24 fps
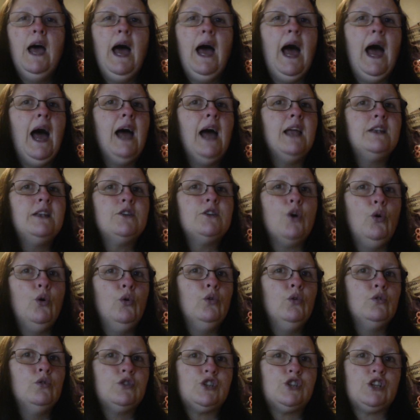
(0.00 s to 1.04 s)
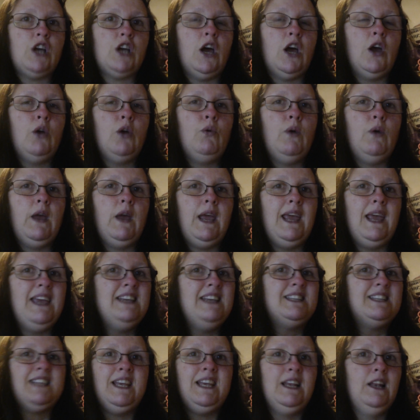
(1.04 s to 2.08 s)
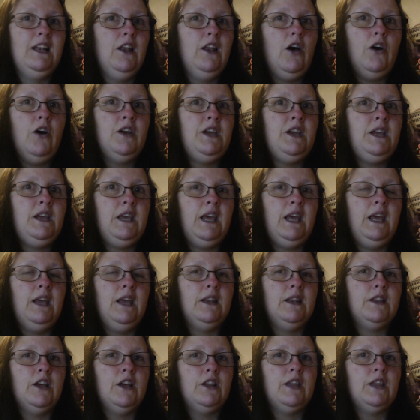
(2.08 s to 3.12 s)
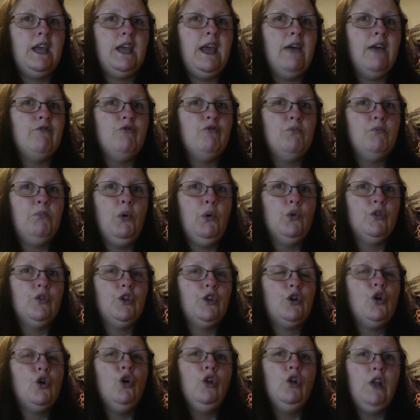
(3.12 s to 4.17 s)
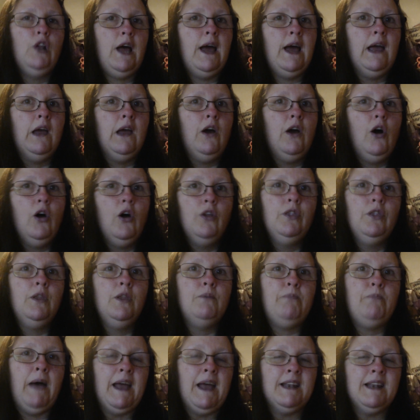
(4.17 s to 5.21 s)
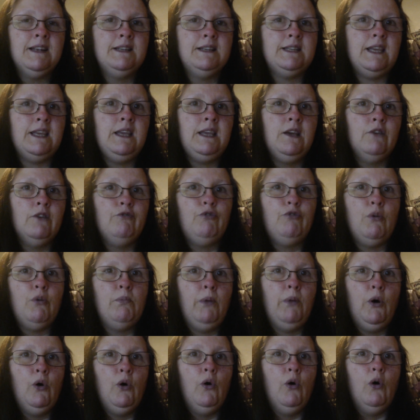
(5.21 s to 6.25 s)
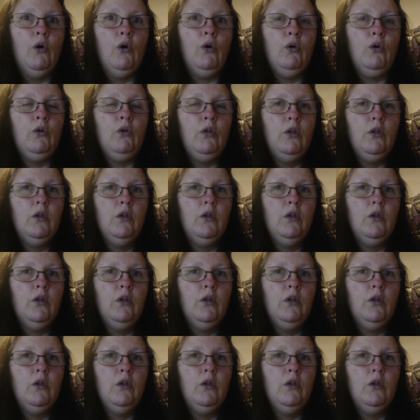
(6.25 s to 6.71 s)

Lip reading: And also, is it like it that they haven't put the colour on the banding of the ball,